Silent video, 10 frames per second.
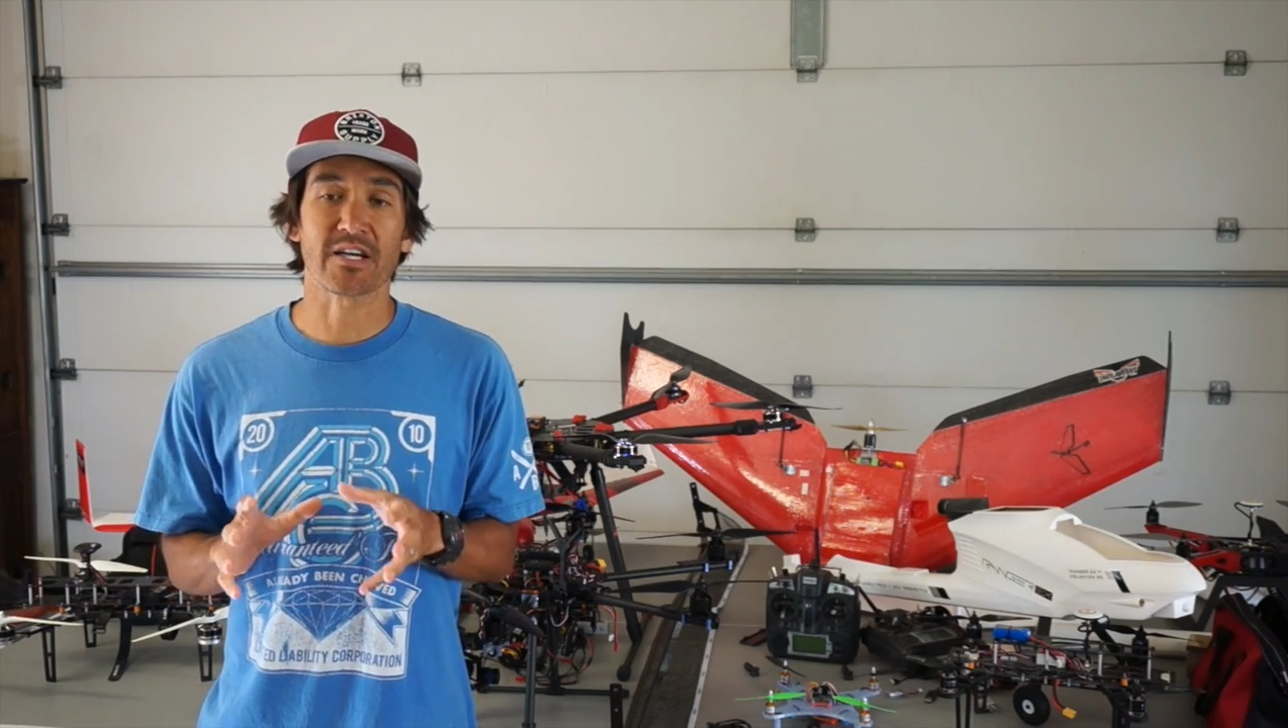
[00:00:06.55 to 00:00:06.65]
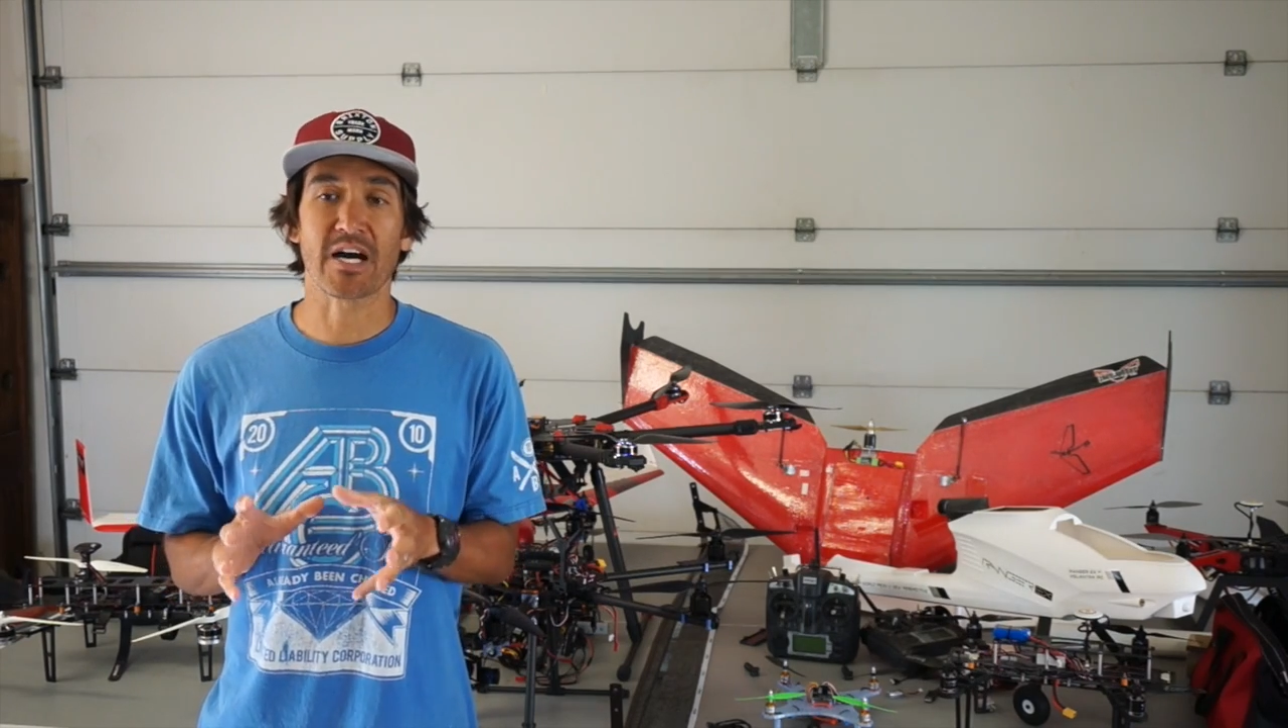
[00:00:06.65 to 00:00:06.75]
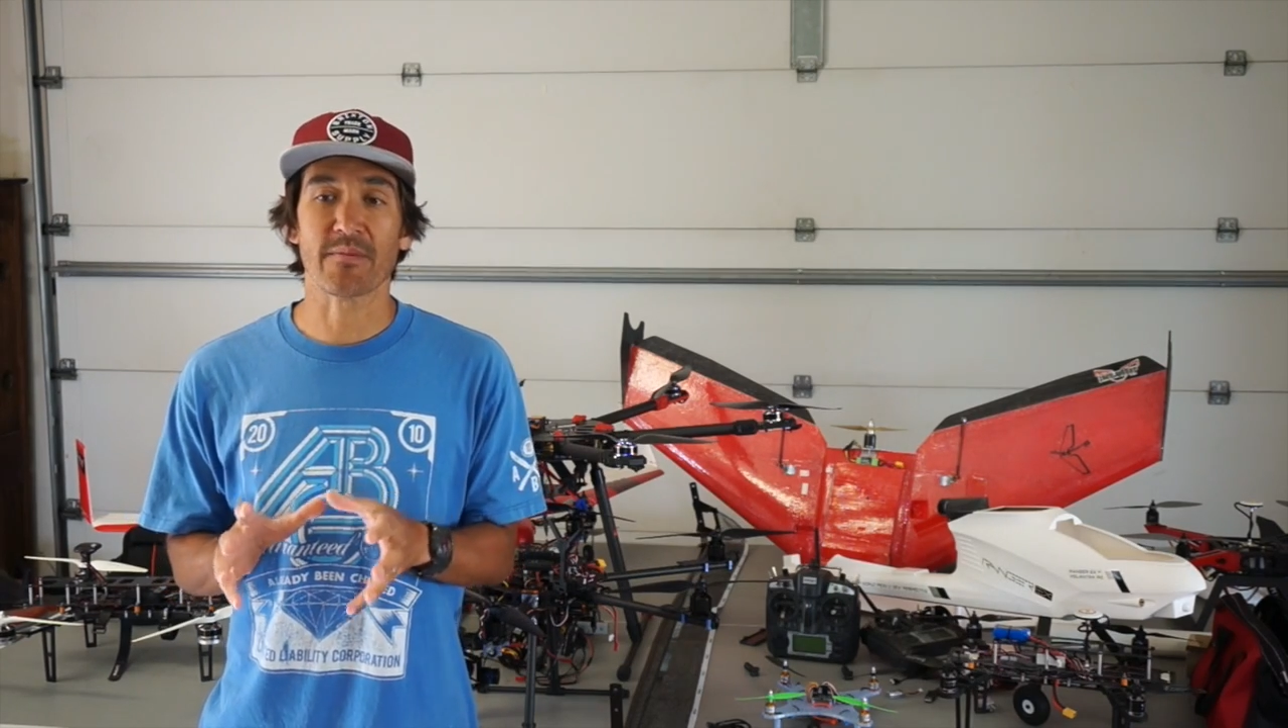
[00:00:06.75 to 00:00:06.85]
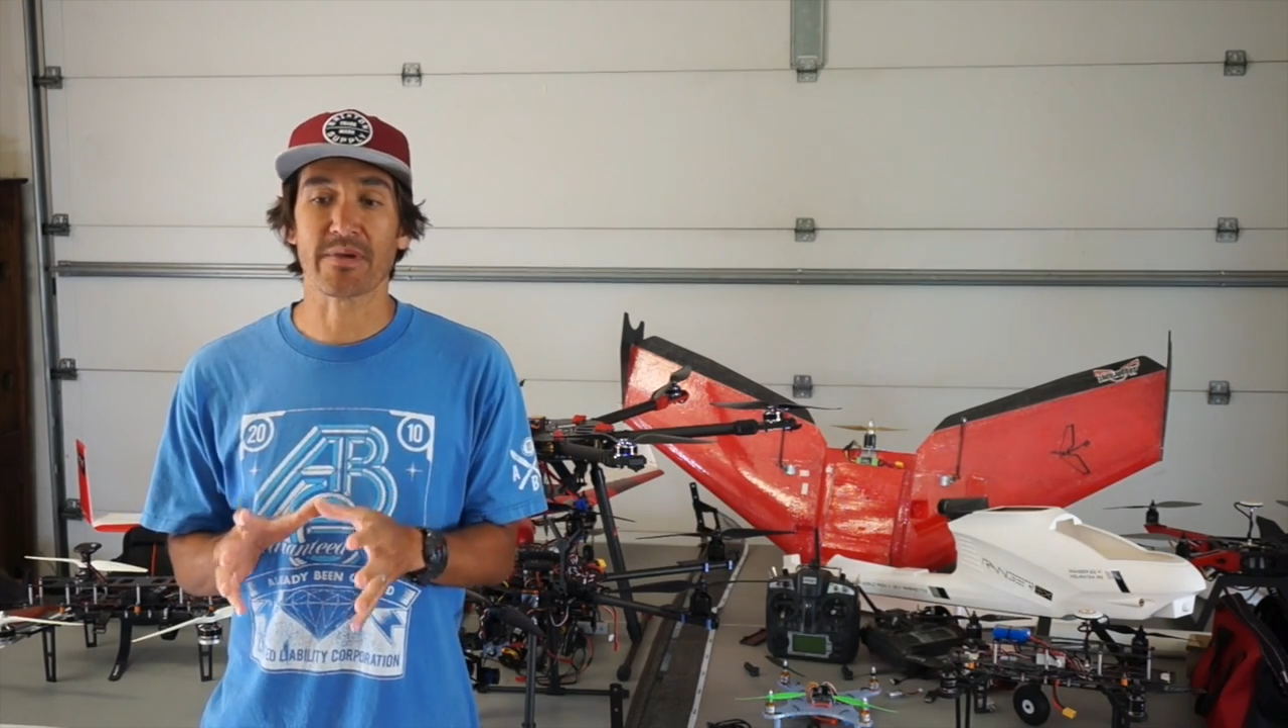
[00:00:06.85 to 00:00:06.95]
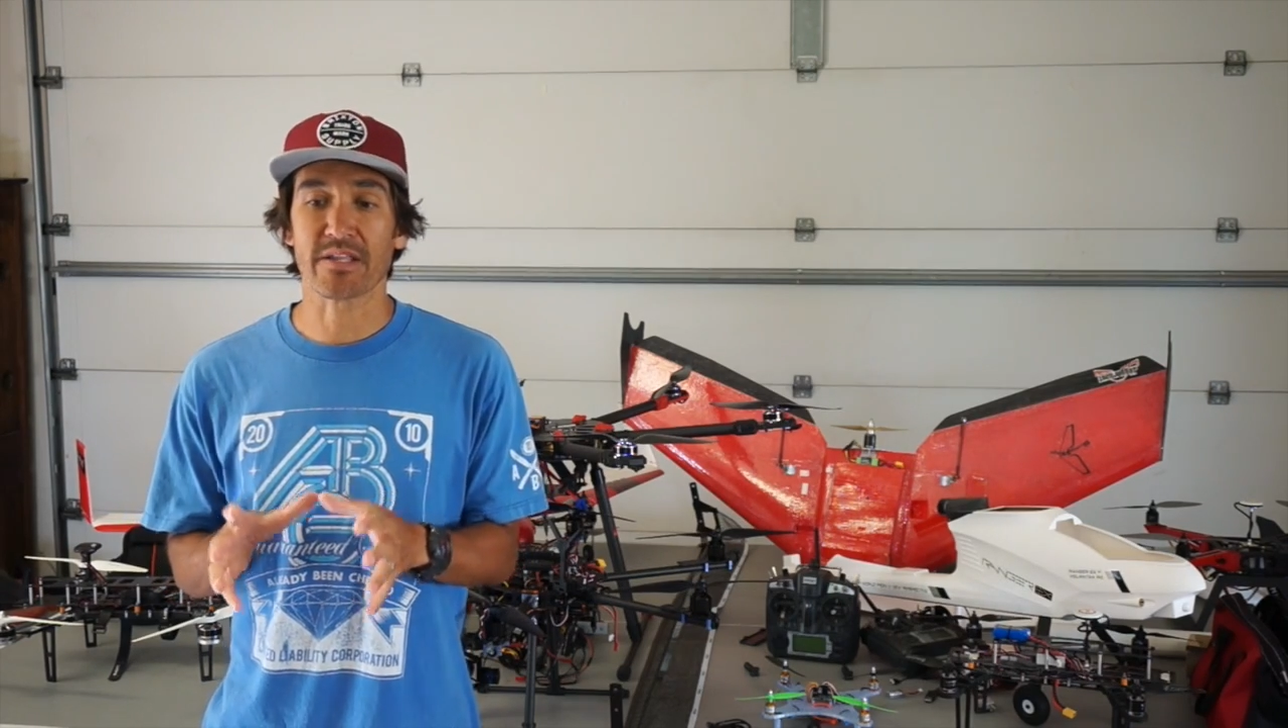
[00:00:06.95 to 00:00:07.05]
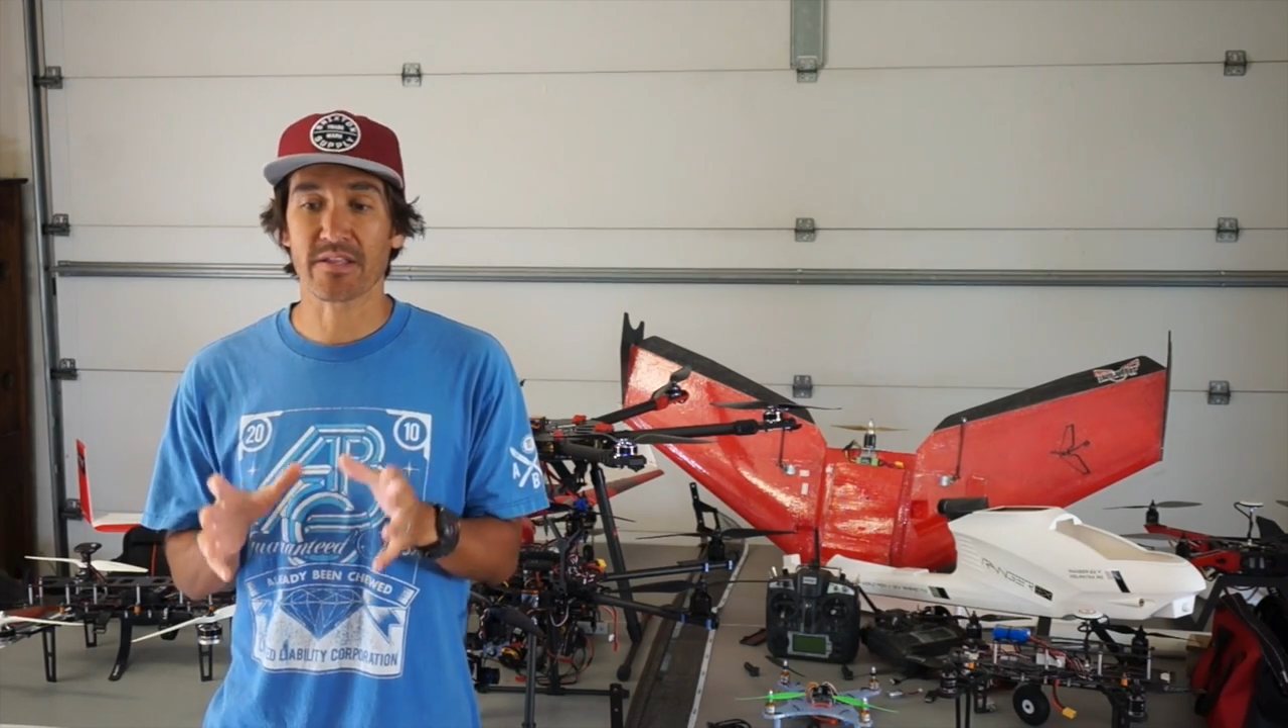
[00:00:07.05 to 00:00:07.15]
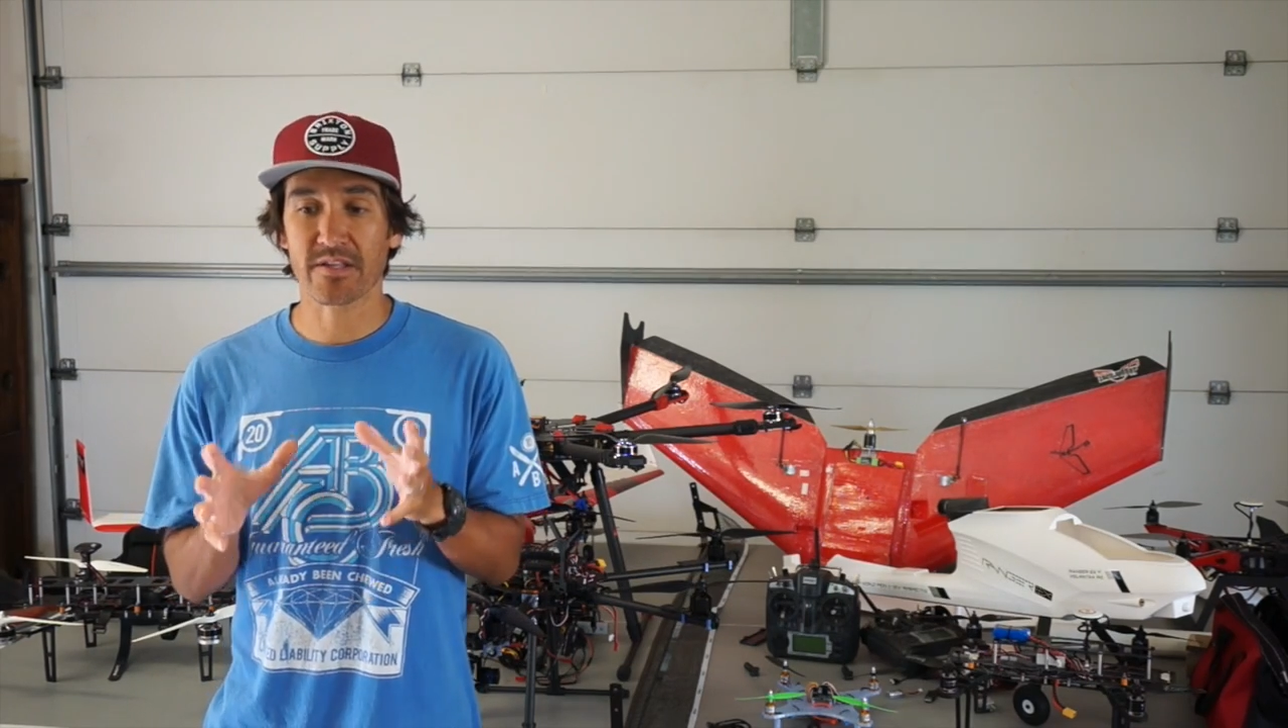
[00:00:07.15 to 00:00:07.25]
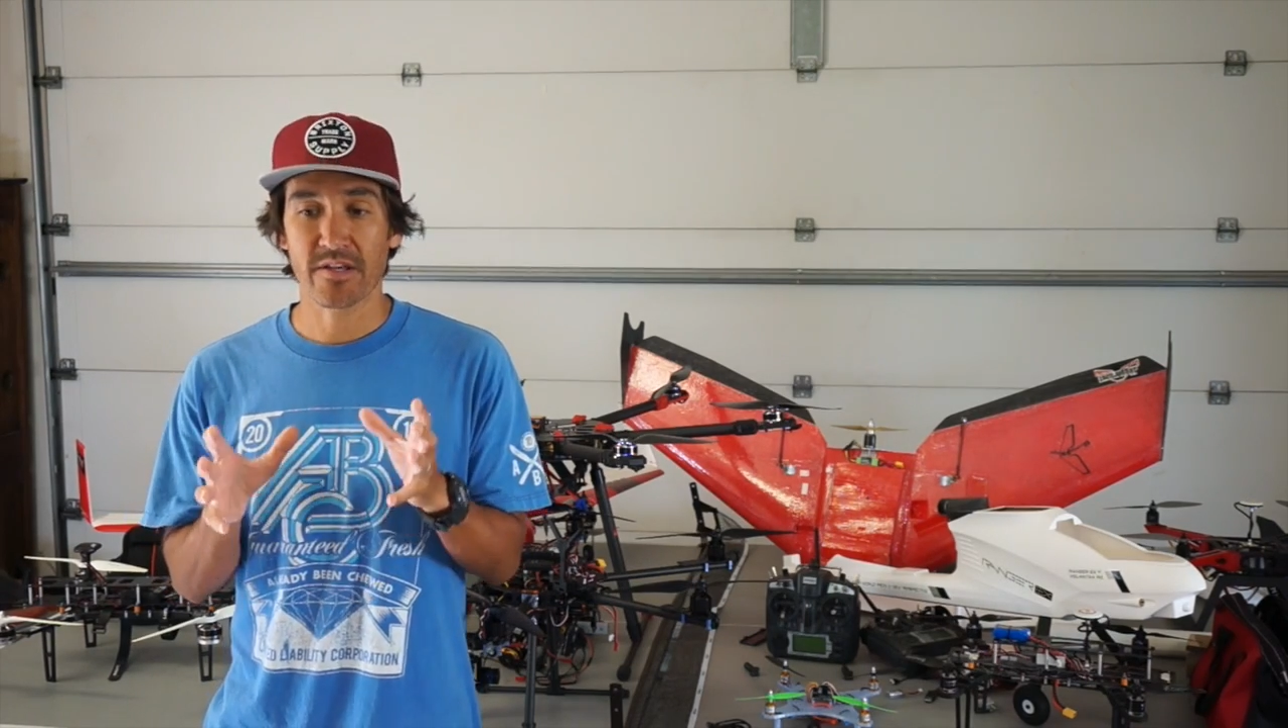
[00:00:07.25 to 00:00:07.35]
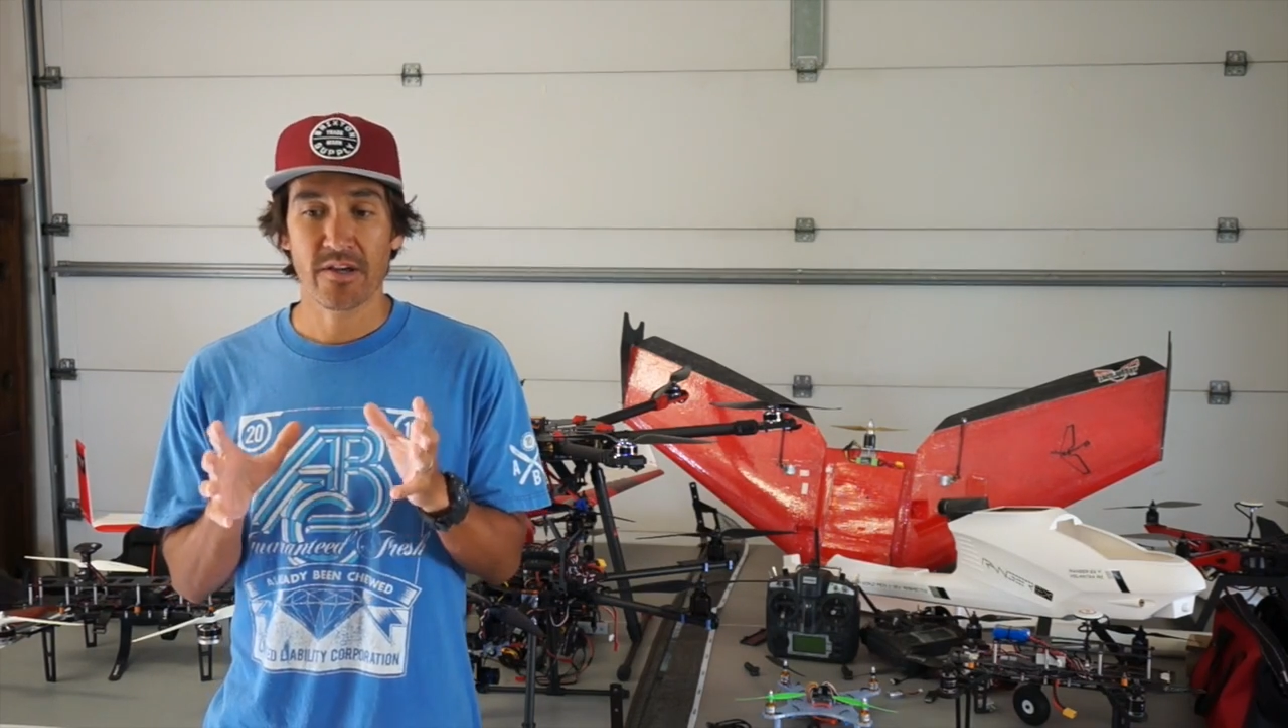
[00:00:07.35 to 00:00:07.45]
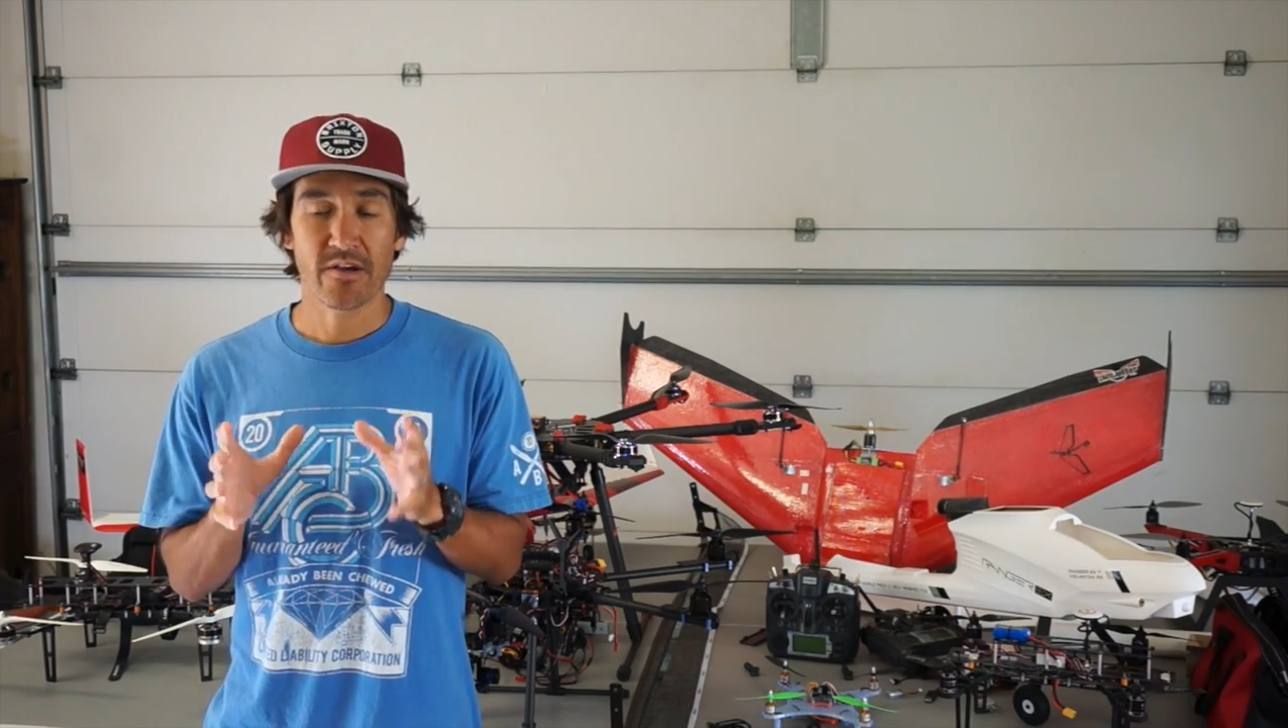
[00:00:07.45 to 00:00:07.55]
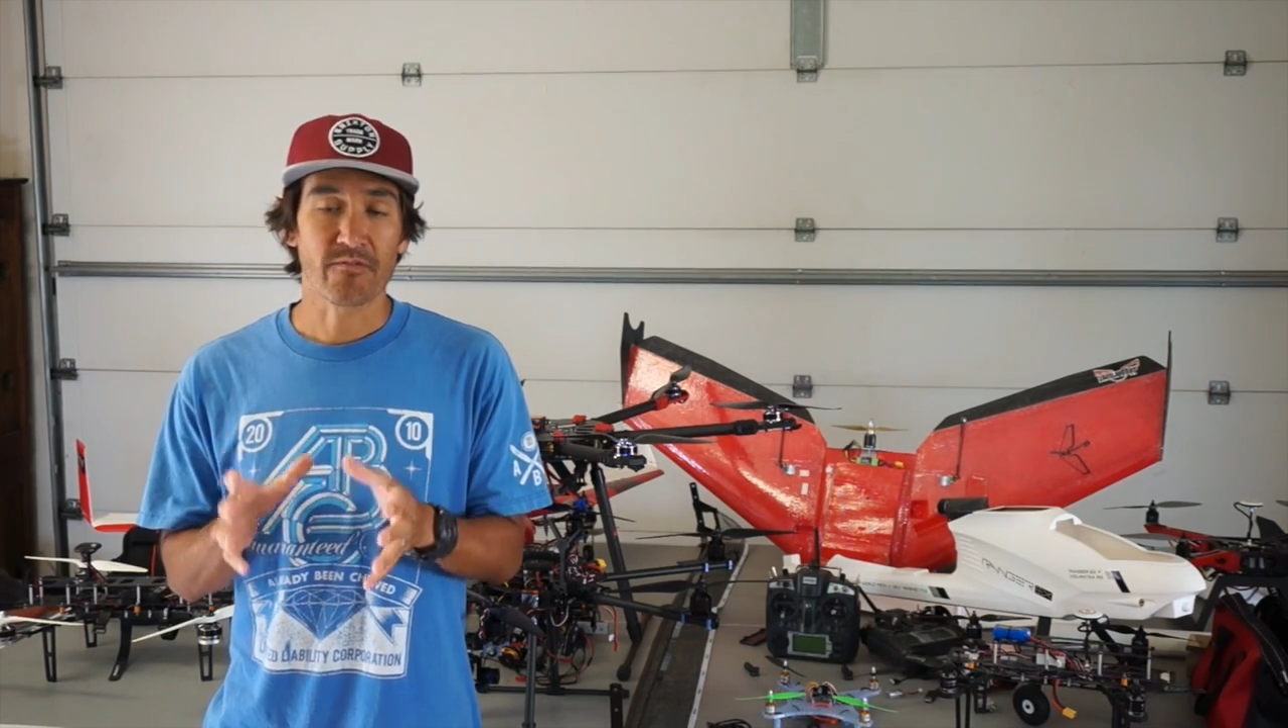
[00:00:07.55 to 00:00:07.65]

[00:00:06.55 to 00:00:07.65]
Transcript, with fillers: comments